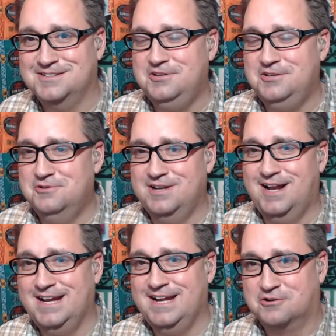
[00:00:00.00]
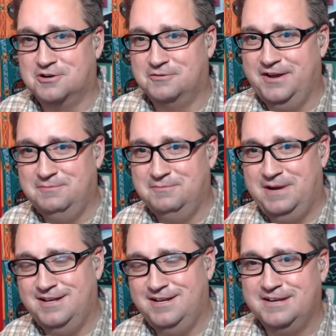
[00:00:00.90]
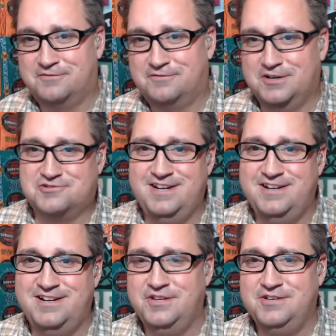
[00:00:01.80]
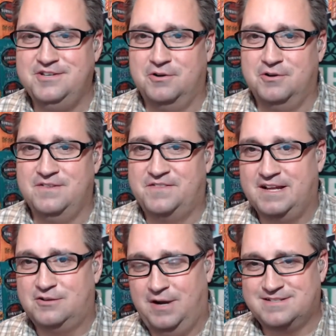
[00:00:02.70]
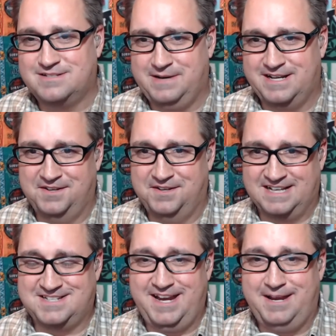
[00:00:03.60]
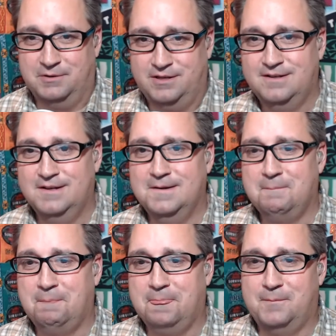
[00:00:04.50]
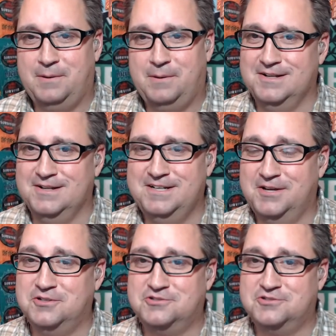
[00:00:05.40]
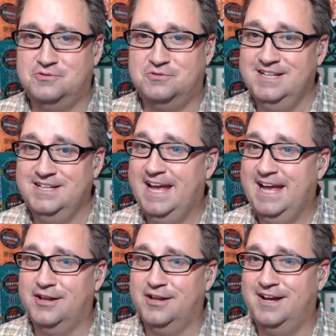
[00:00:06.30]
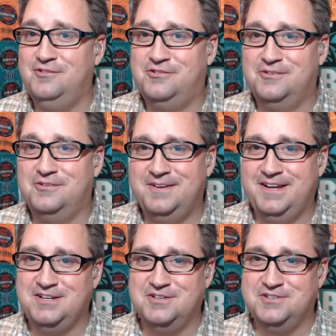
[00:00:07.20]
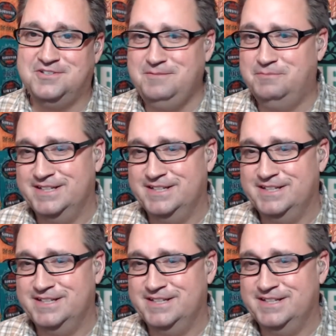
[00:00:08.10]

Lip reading: You and I joke around about it and get frustrated and then don't even think twice about it the next day, but apparently others really analyze it deeply